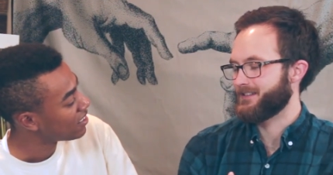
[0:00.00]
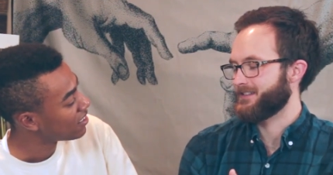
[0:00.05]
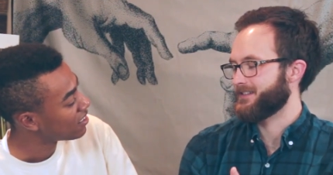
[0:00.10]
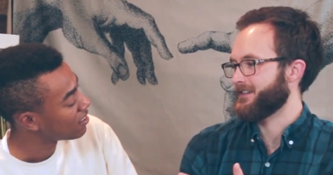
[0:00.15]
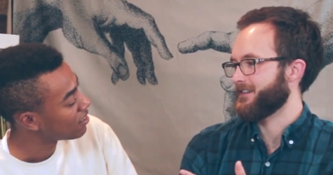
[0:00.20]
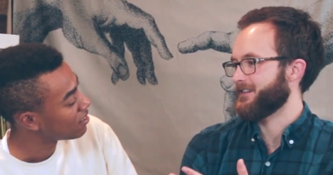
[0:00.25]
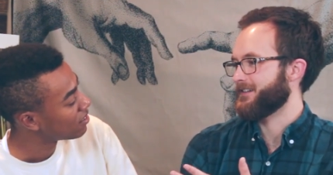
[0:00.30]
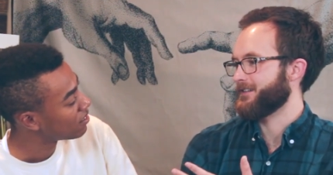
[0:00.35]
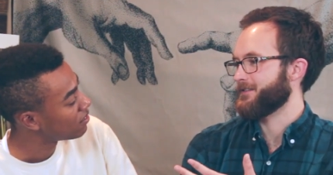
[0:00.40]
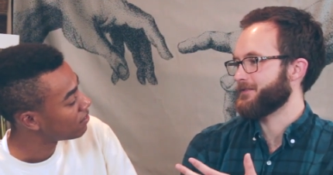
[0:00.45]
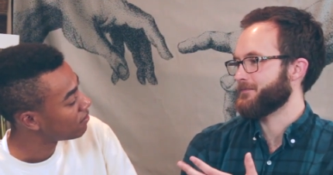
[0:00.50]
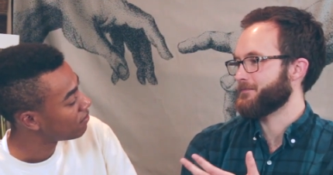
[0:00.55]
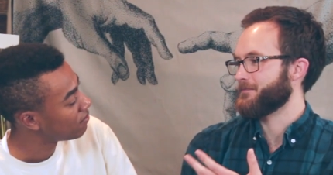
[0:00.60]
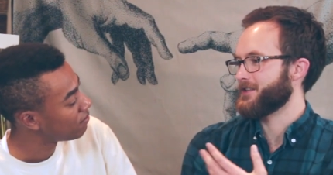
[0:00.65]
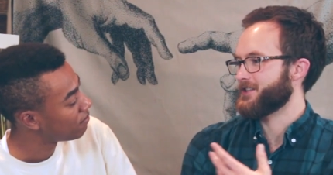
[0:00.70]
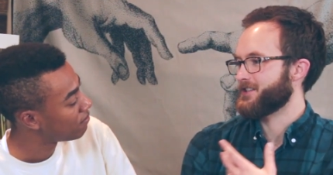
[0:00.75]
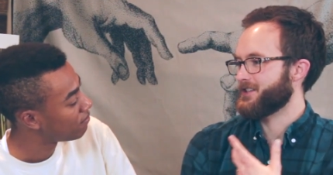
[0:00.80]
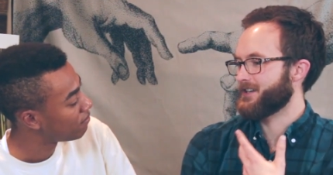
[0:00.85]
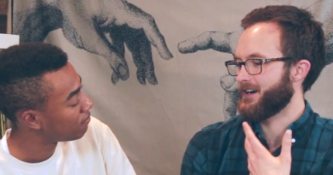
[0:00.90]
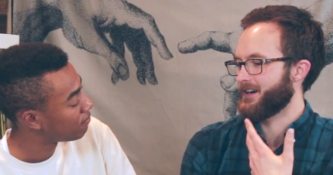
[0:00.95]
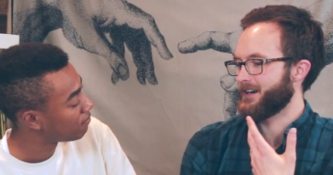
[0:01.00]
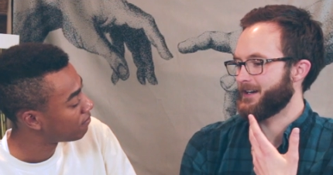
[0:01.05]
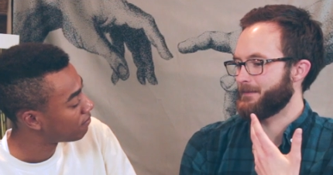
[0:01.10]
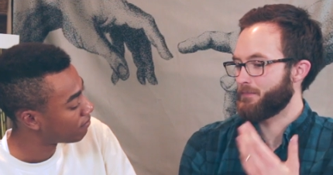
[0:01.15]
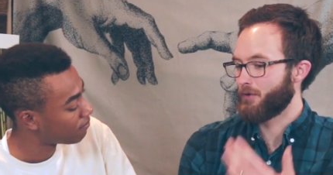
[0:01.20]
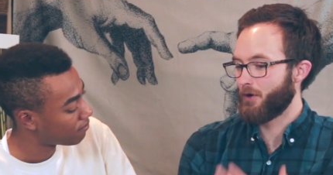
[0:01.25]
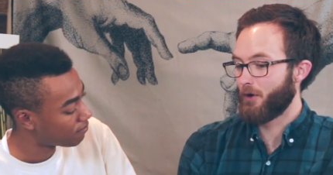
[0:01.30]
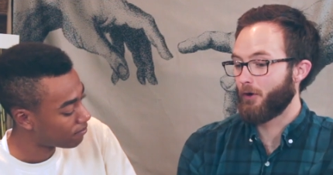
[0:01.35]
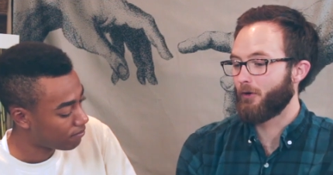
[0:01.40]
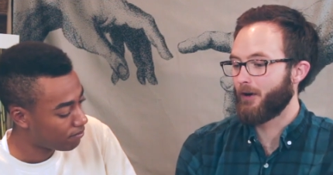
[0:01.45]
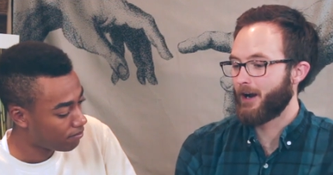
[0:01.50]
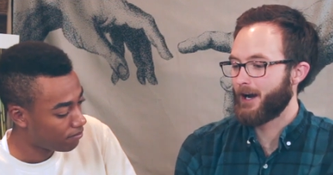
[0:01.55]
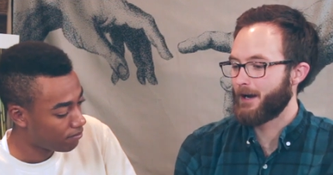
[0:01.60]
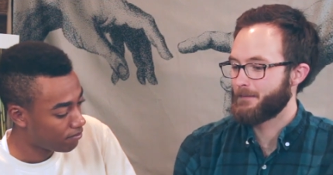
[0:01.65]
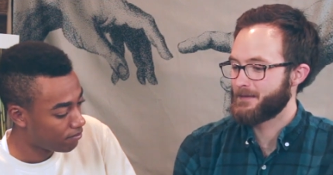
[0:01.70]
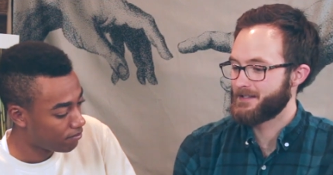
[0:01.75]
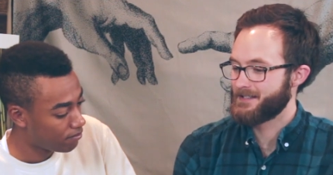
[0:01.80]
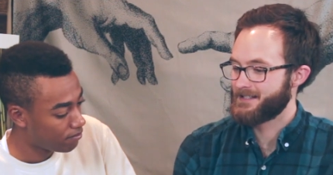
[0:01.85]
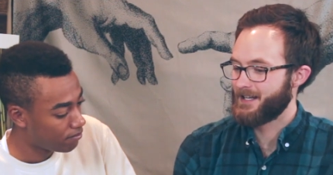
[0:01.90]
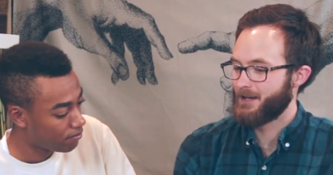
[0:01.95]
Speaker 1: and our missionary
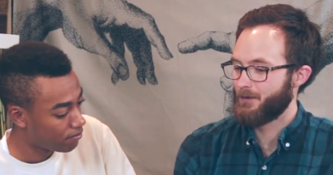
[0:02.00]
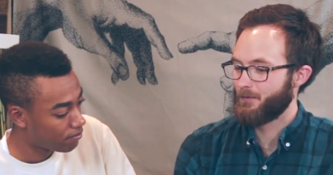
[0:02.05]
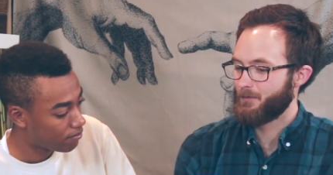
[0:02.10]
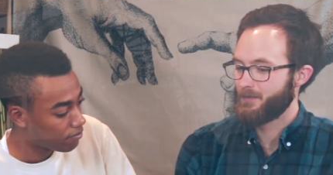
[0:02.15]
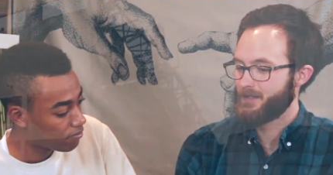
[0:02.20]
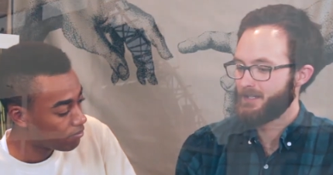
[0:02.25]
program is that